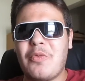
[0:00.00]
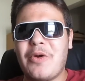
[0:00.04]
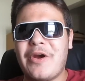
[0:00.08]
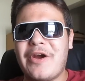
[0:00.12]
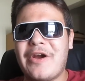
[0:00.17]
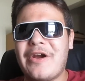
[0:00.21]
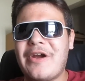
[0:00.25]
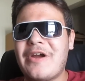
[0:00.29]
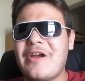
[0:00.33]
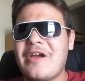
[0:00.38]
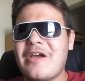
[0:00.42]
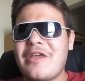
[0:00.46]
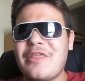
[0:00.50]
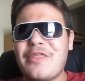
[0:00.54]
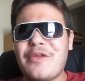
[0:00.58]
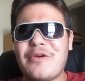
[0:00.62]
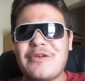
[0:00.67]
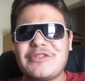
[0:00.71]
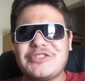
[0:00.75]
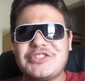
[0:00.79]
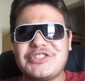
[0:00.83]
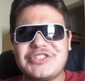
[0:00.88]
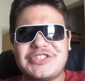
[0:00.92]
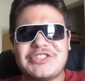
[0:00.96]
where there
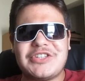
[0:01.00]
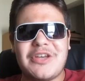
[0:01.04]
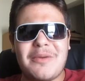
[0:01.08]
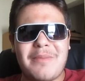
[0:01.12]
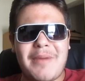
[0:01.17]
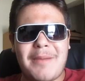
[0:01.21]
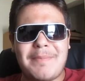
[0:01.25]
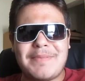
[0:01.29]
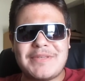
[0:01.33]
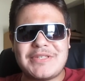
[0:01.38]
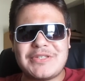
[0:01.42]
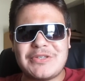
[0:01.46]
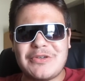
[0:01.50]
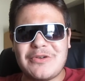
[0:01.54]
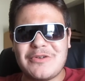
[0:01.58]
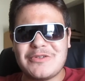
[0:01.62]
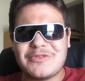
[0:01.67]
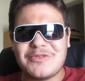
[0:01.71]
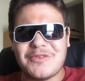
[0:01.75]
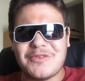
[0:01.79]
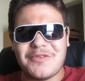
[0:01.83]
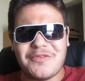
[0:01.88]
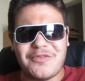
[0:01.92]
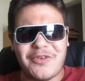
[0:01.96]
were just some
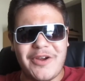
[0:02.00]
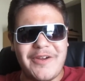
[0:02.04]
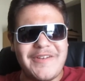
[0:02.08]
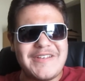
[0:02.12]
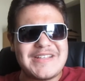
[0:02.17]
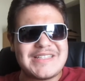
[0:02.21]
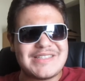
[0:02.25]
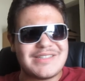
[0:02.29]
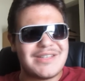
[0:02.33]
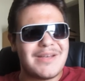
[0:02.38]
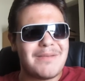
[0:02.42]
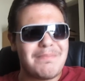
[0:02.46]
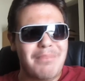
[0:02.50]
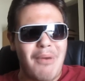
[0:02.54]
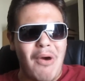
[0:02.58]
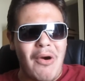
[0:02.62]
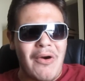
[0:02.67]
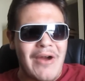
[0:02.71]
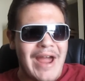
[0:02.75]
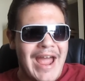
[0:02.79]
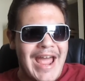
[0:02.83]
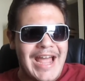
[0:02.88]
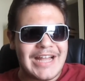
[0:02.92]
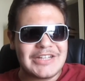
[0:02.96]
episodes with very
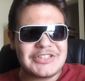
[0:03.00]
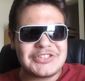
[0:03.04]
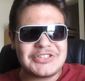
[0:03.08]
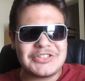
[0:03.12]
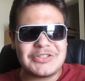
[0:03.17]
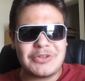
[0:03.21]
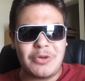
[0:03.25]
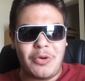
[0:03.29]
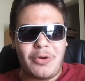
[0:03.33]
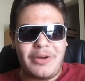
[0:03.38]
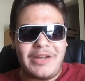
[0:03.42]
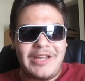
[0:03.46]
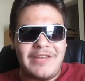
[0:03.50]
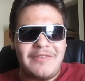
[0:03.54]
subpar action or